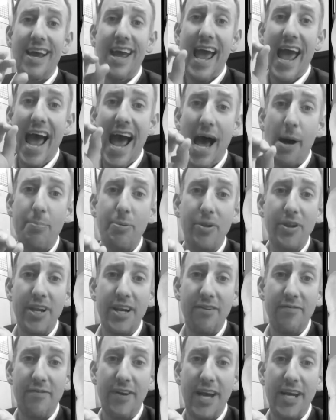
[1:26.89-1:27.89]
Apple
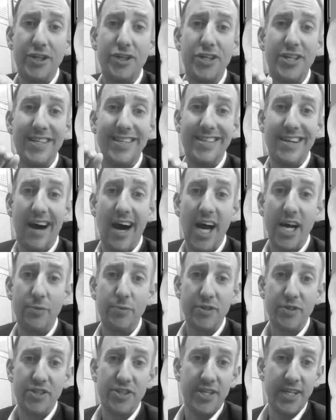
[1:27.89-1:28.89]
innovation died
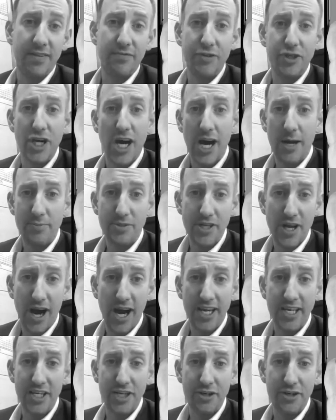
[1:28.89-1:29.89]
with Steve Jobs nine
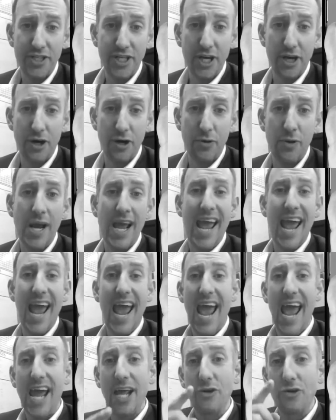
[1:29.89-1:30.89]
years ago.
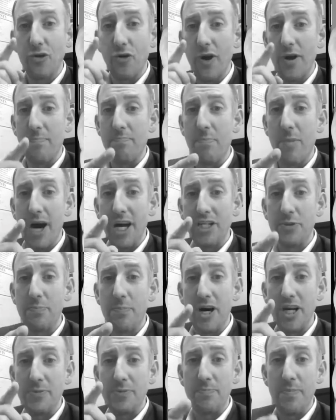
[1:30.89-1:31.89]
Android much,
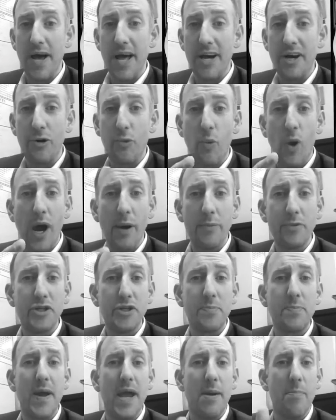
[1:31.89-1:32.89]
much better. Why would you
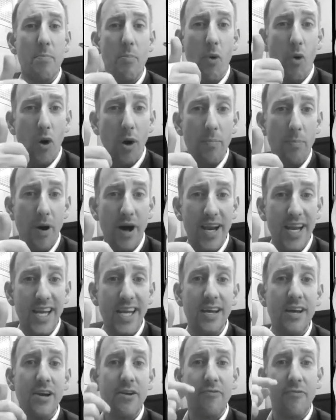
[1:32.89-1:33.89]
pay more money
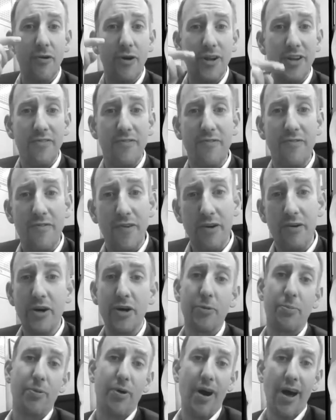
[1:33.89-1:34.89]
for an
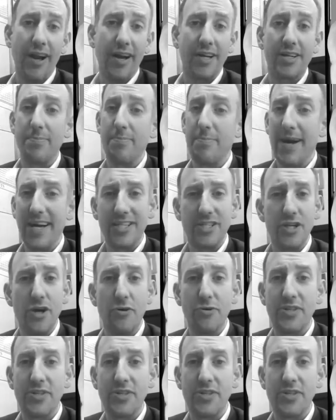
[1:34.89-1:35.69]
inferior product? makes no